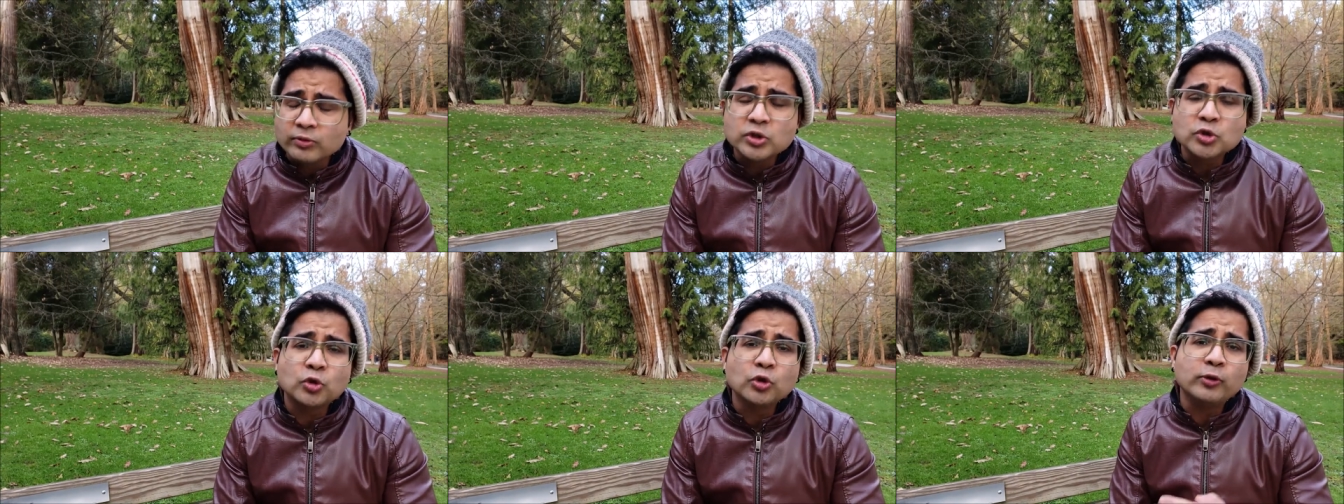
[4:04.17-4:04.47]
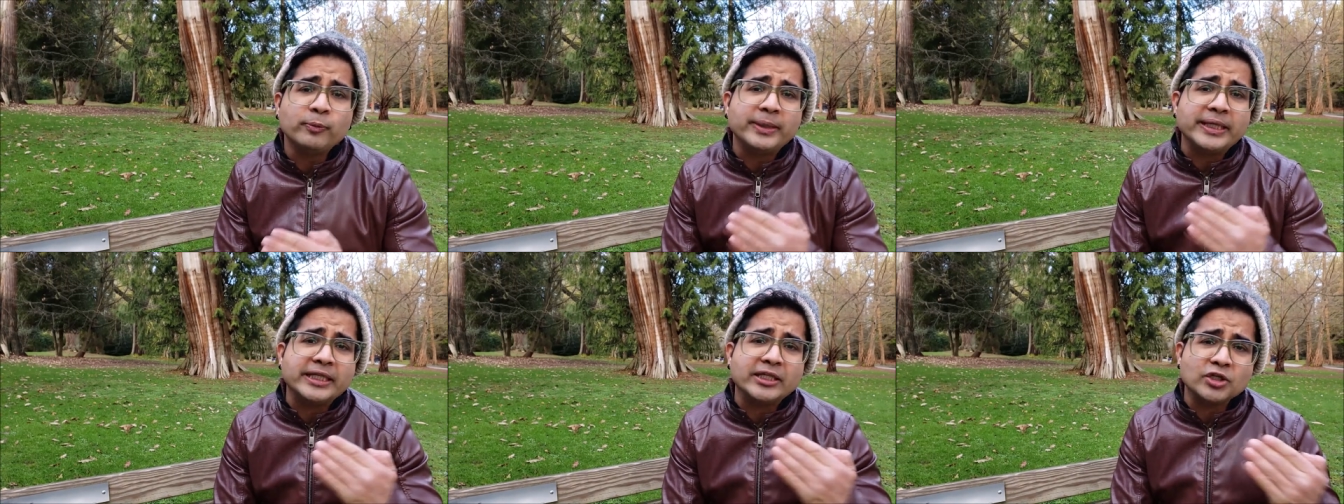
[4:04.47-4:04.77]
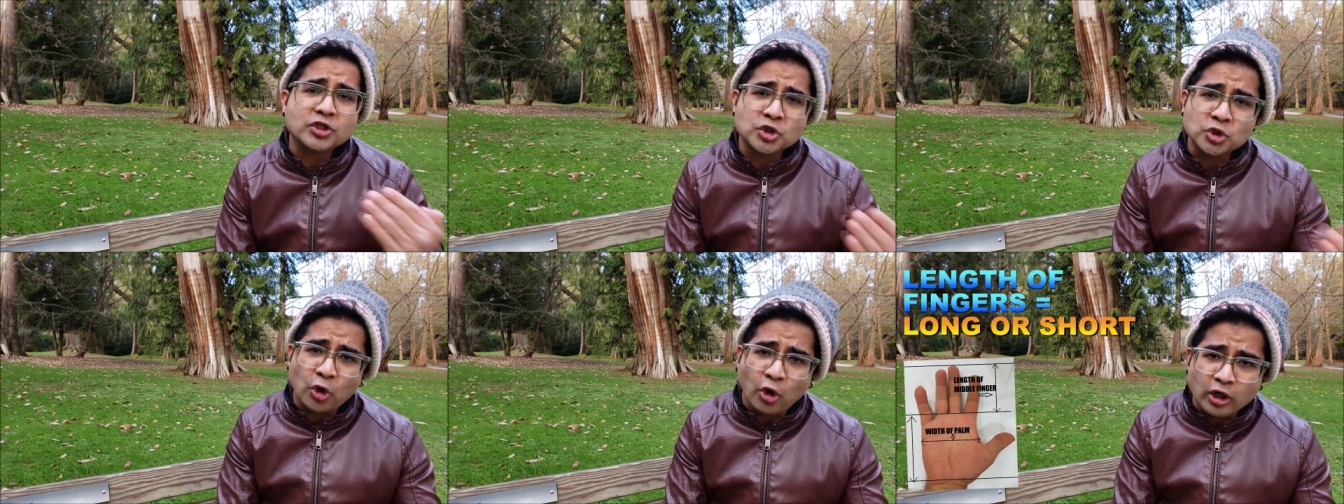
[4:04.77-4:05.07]
which could be
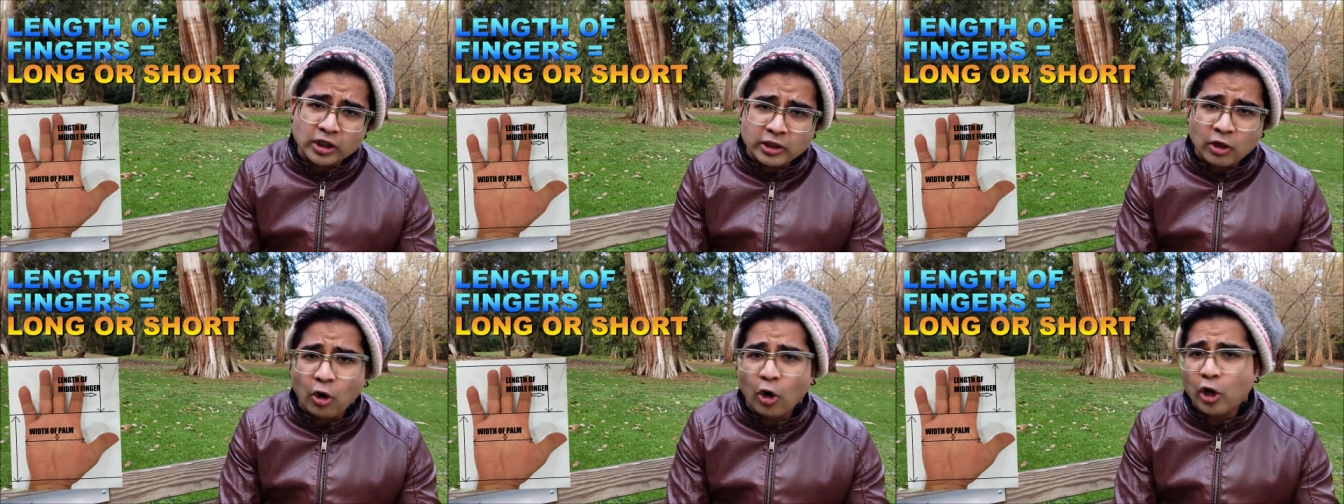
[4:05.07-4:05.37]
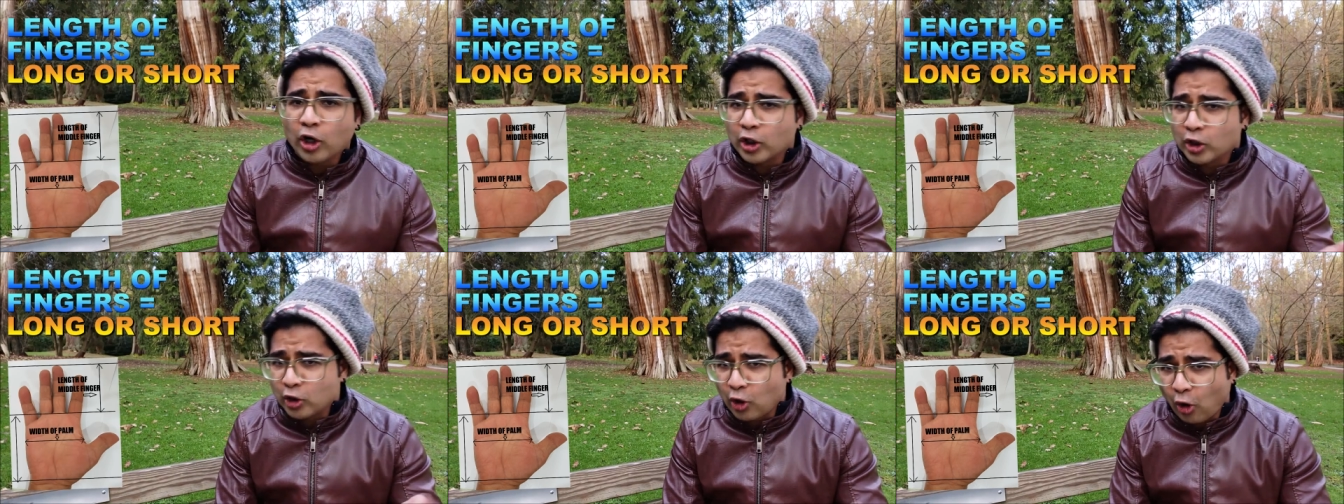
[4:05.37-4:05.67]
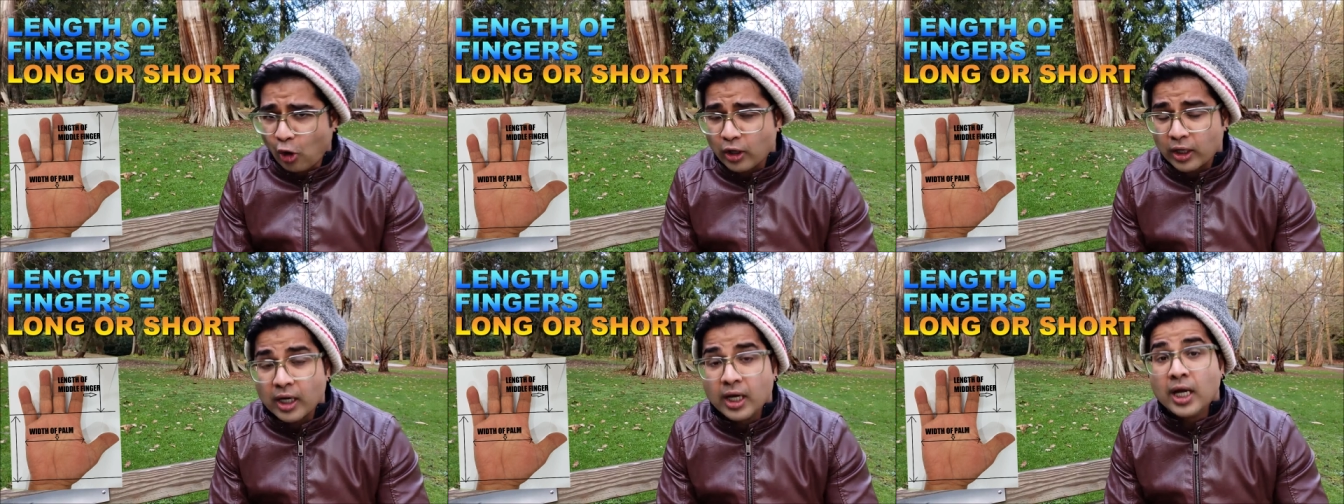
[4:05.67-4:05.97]
either short or
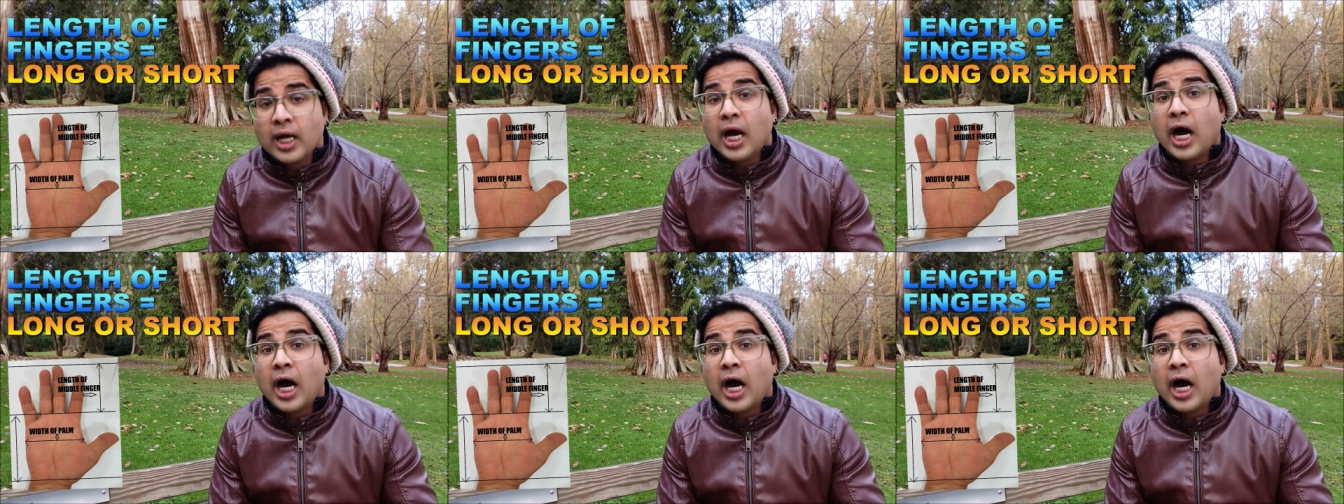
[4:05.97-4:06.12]
long.